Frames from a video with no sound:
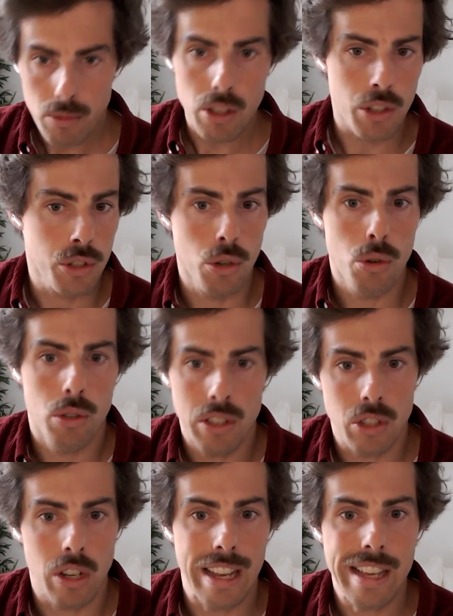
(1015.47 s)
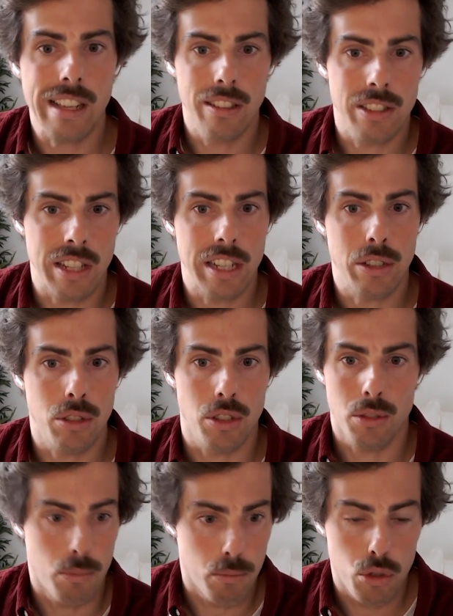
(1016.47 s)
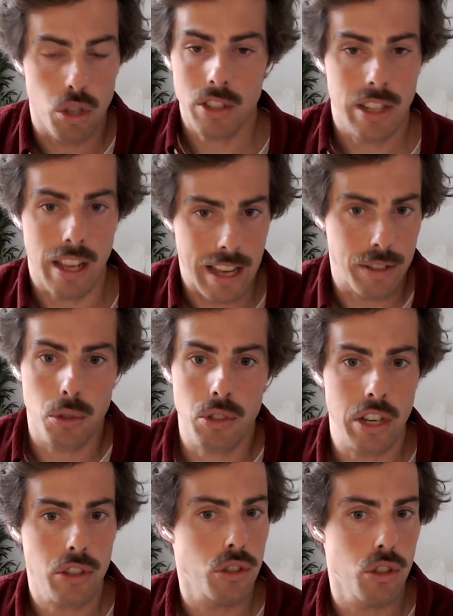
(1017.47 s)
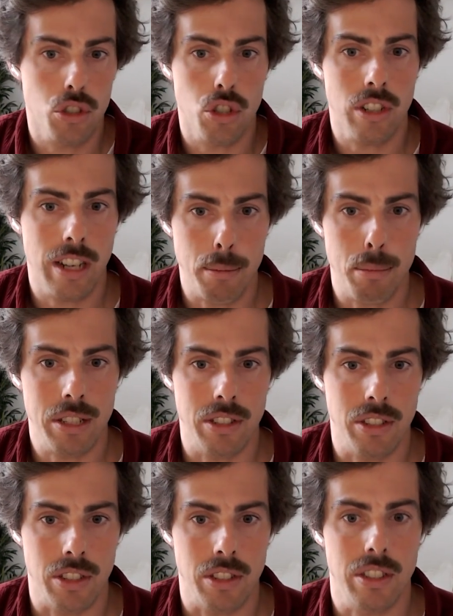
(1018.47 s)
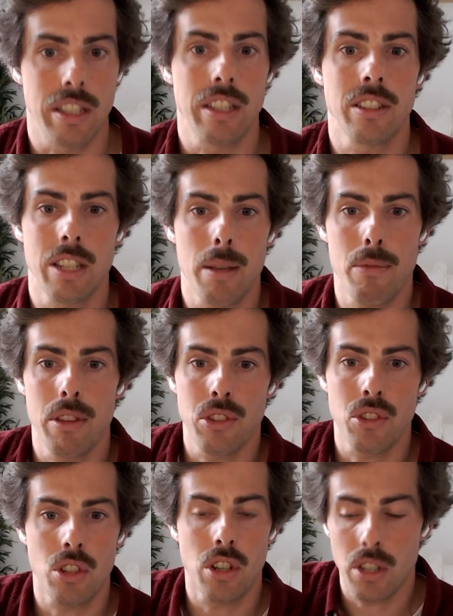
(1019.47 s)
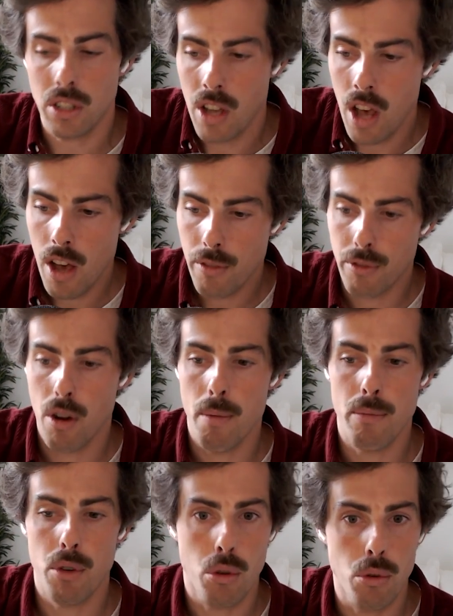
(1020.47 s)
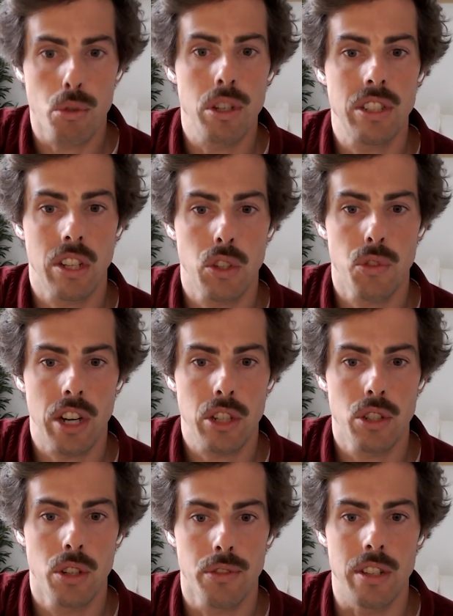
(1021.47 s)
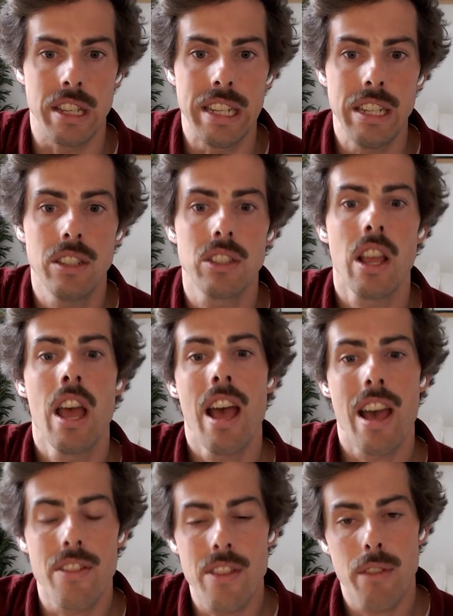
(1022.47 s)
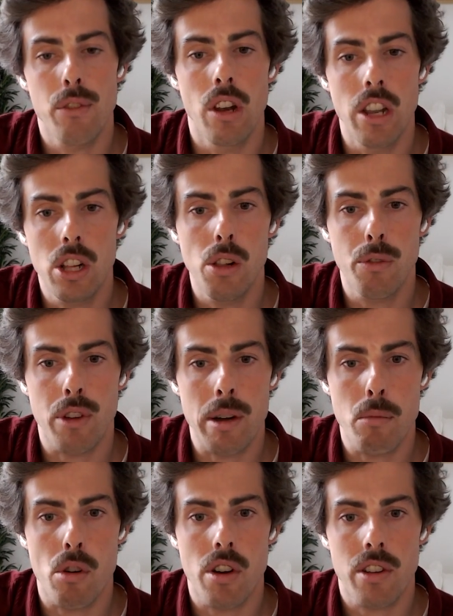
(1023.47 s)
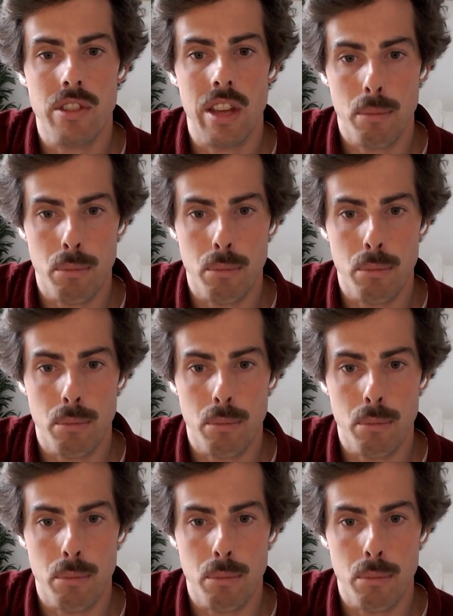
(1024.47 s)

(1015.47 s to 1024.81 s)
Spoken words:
So it's a legal status, just like association or just like businesses, except they start from the concrete satisfaction of the needs, and they have a legal framework that